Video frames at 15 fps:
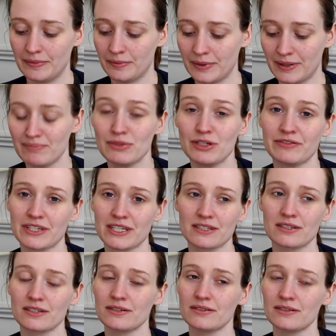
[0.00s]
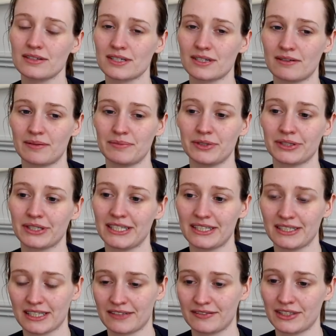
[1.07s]
We're moving soon, so I'm not
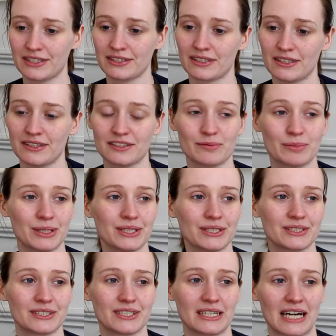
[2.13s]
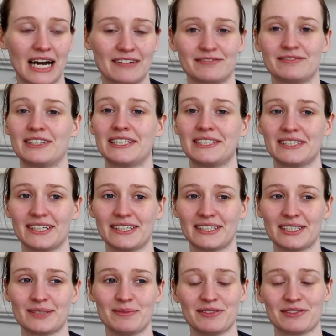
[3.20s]
keen to have loads and loads of books that I haven't read that I
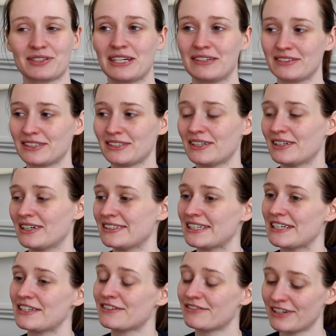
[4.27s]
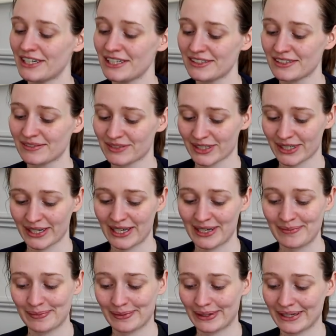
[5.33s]
need to move around and identify, so I'm trying to
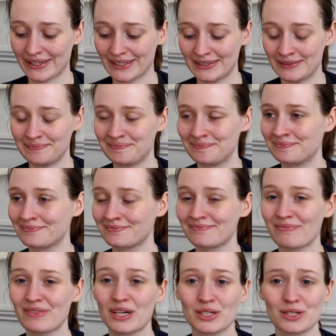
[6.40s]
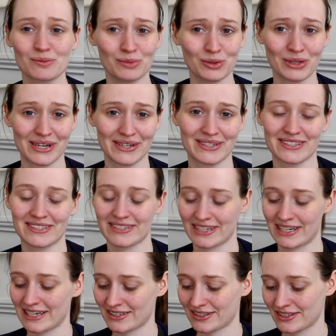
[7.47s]
keep like a smallish
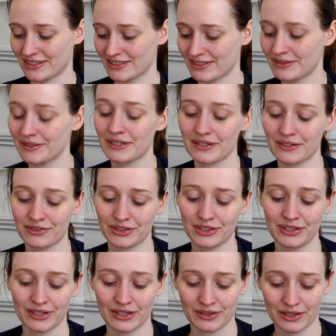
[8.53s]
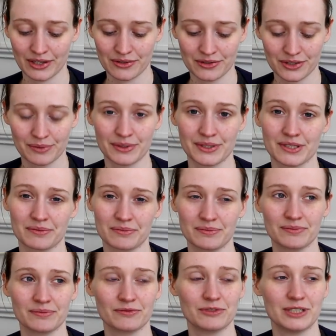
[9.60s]
selection. So I'll go through the ones I'm
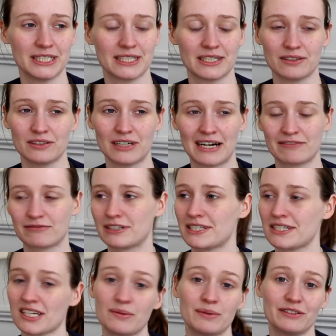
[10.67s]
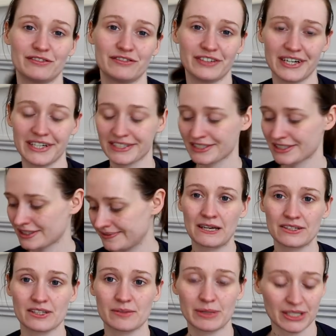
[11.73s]
reading or have read some of first.
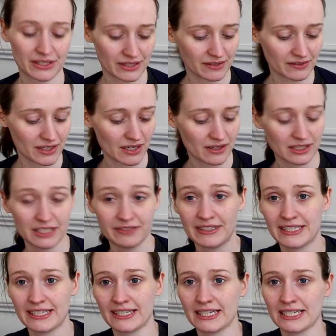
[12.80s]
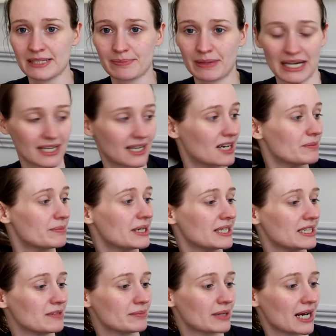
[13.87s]
So the book that I'm currently reading is Black Car
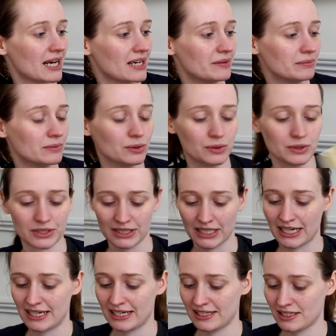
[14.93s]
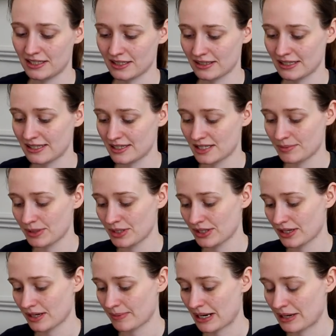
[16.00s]
Burning by Helen Mort, and this is a
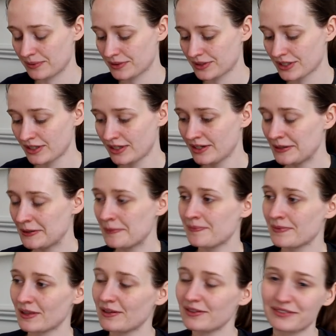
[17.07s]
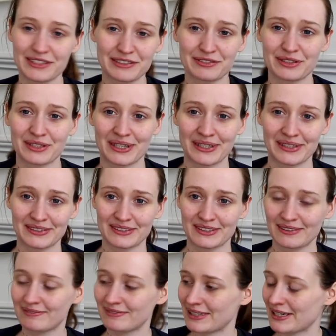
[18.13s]
book about lots of different things,
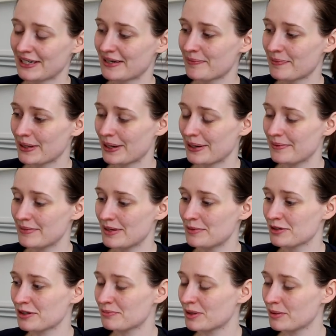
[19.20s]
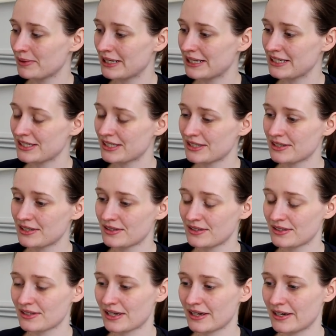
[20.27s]
like immigrant
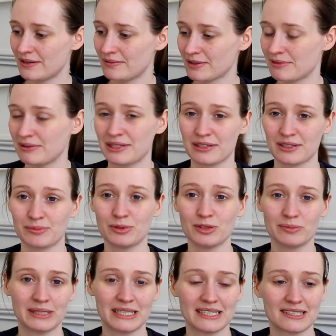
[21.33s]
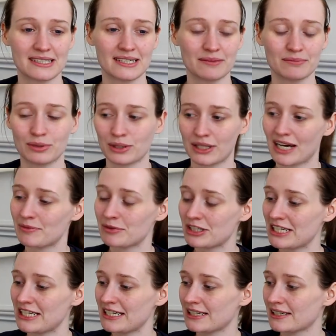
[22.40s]
populations, community support policing,
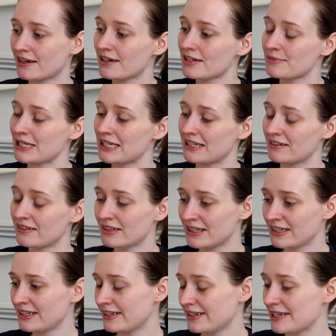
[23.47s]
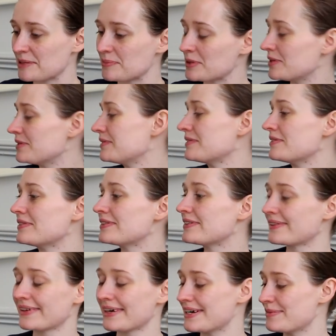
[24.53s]
polyamory, climbing,
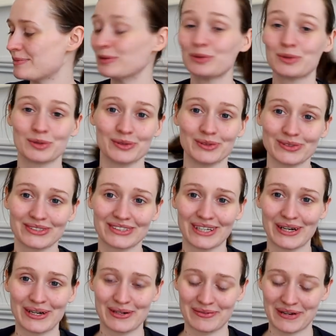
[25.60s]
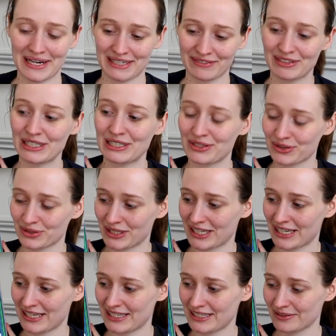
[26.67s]
lesbians, all sorts, and I'm really enjoying
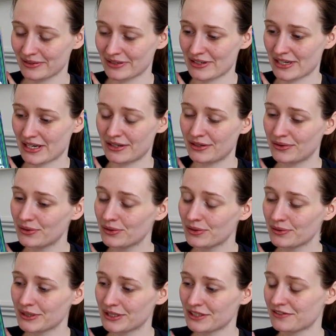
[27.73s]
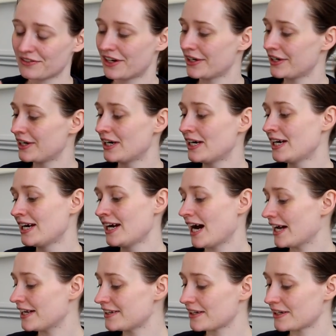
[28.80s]
it. It's also set in the north, which is fun,
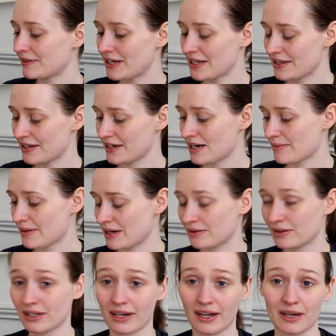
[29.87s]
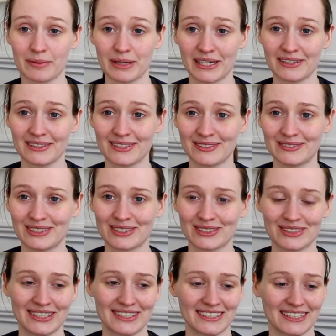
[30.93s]
and I don't know anything about climbing, so I'm
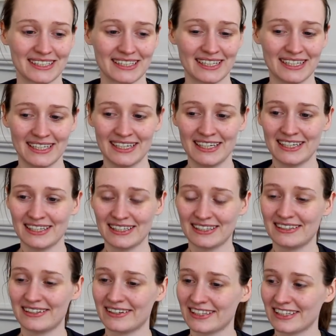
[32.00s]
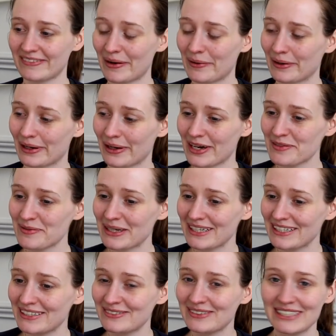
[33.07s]
enjoying like learning about climbing
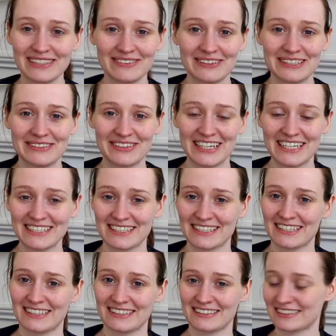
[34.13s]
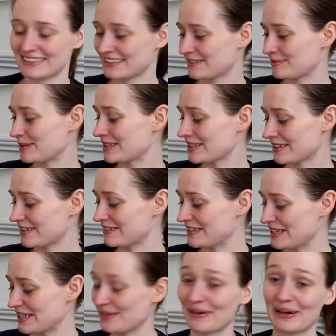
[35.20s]
in a weird way. It's just because I don't know
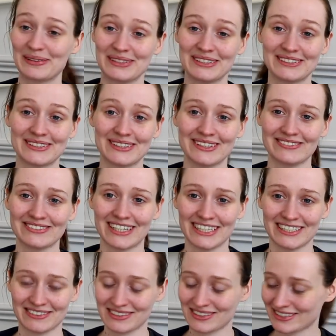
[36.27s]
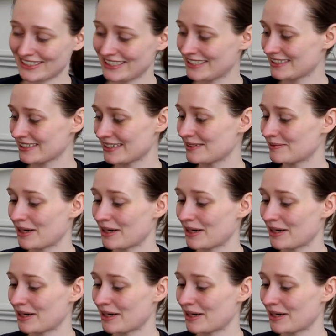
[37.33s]
anything about it, so I'm kind of intrigued.